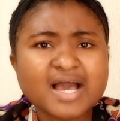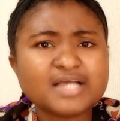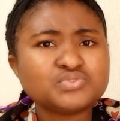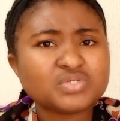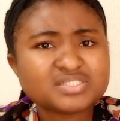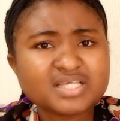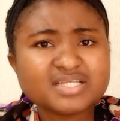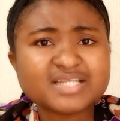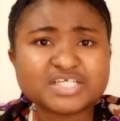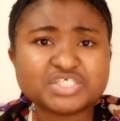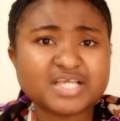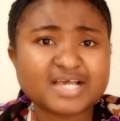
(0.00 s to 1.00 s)
And she was saying
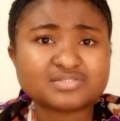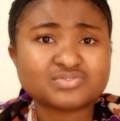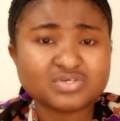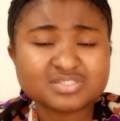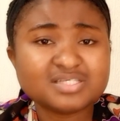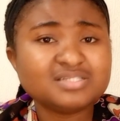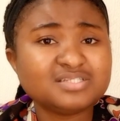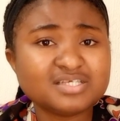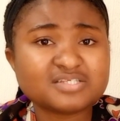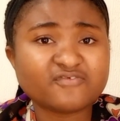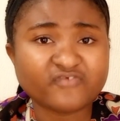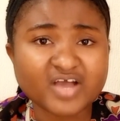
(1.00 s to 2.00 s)
that she has gotten
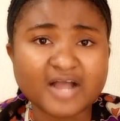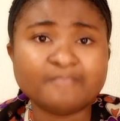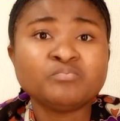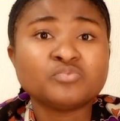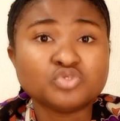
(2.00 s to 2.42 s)
this far